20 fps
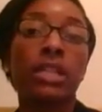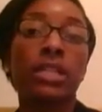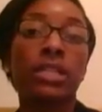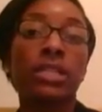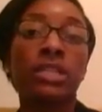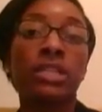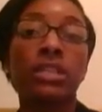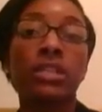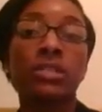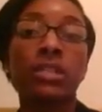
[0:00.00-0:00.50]

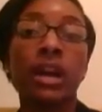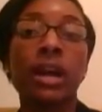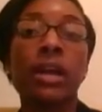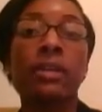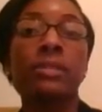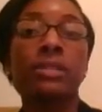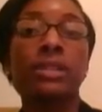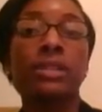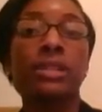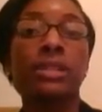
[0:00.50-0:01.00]
She
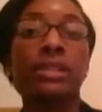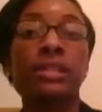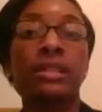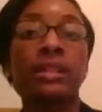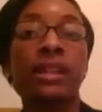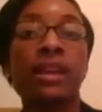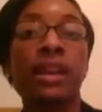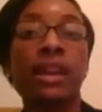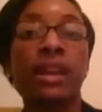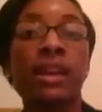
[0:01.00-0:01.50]
describes
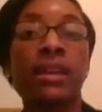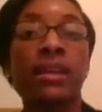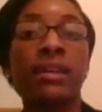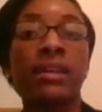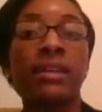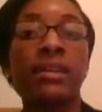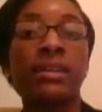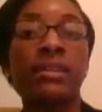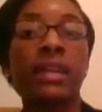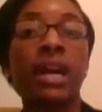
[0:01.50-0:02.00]
nursing
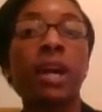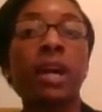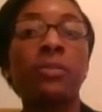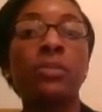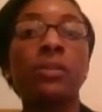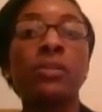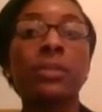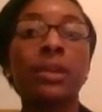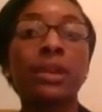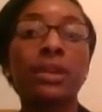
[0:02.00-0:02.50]
as
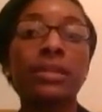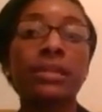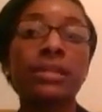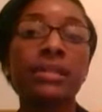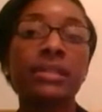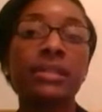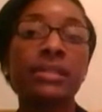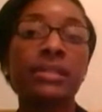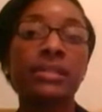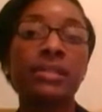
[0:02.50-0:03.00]
helping
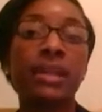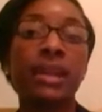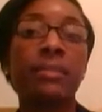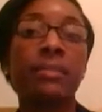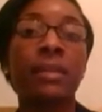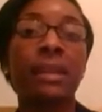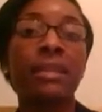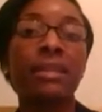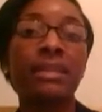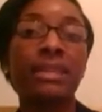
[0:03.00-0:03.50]
persons that
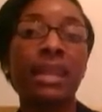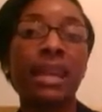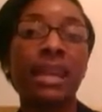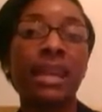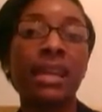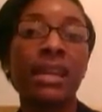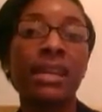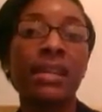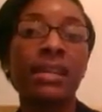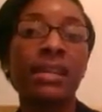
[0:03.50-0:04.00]

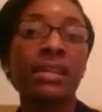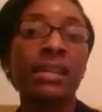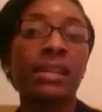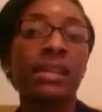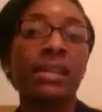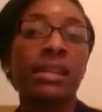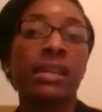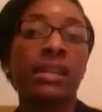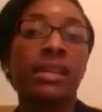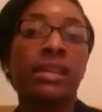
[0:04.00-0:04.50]
maintain
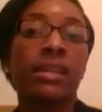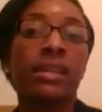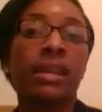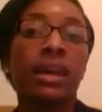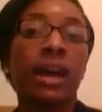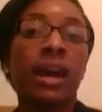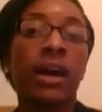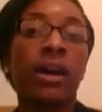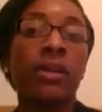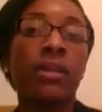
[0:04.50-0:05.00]

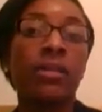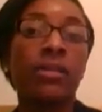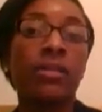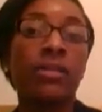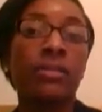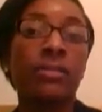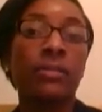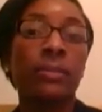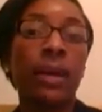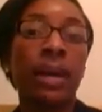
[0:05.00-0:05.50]

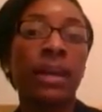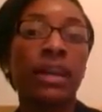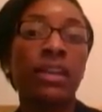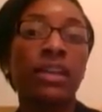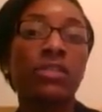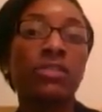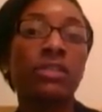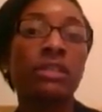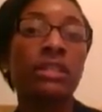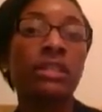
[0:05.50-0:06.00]
health by
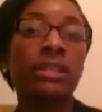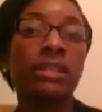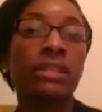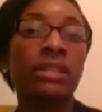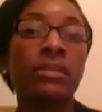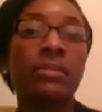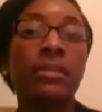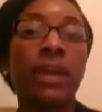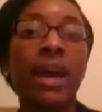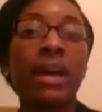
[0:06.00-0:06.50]

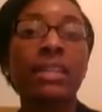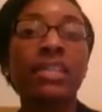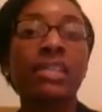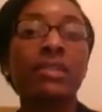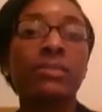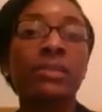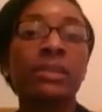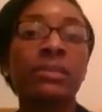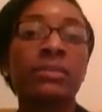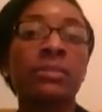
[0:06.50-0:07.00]
increasing
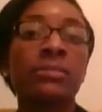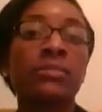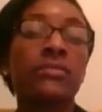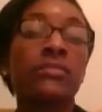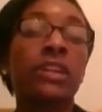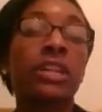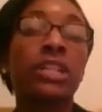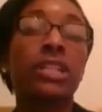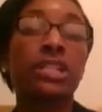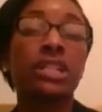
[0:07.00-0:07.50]
maximum
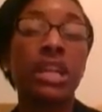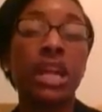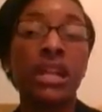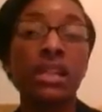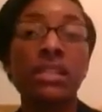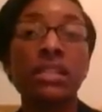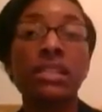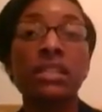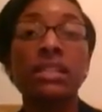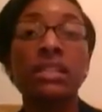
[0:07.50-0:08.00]

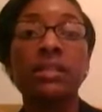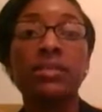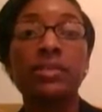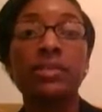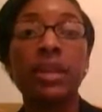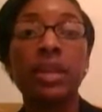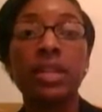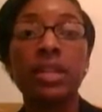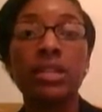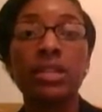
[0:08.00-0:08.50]
functionality in
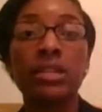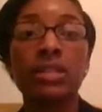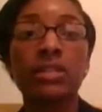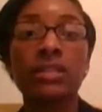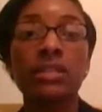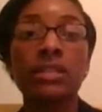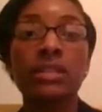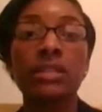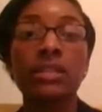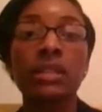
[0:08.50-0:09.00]

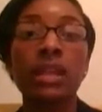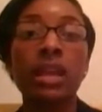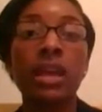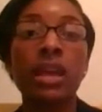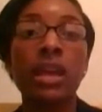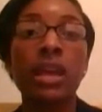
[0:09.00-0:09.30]
patients.